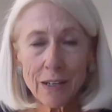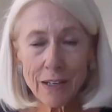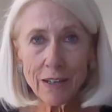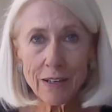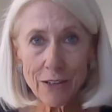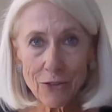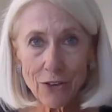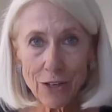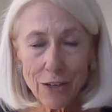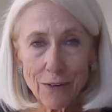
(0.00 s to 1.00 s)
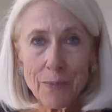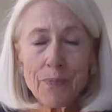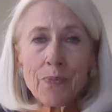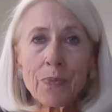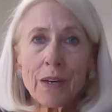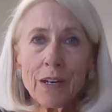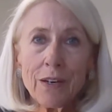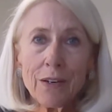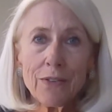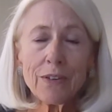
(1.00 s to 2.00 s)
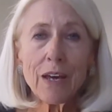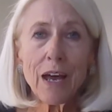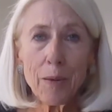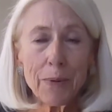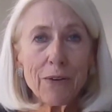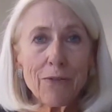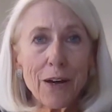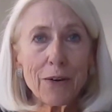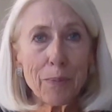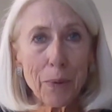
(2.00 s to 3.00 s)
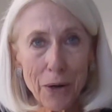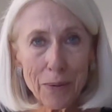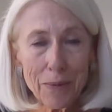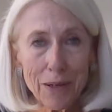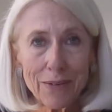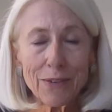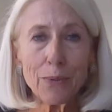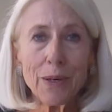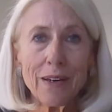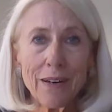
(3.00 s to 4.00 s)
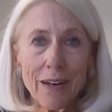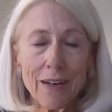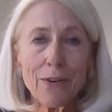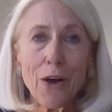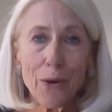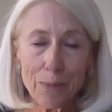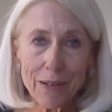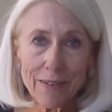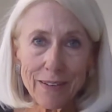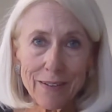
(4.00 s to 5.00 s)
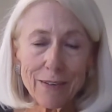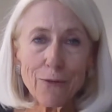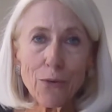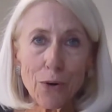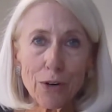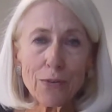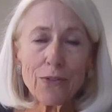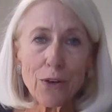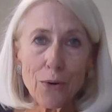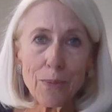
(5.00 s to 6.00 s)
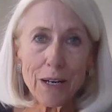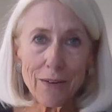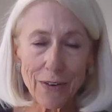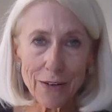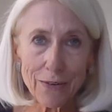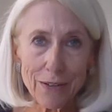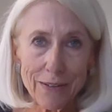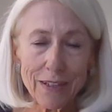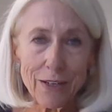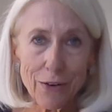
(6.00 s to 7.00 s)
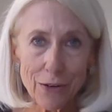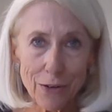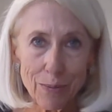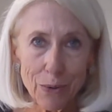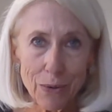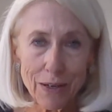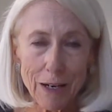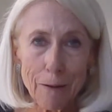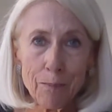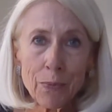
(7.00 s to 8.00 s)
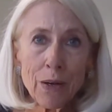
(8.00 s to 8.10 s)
key initiative is helping find apartments so we can end homelessness for so many veterans in our community.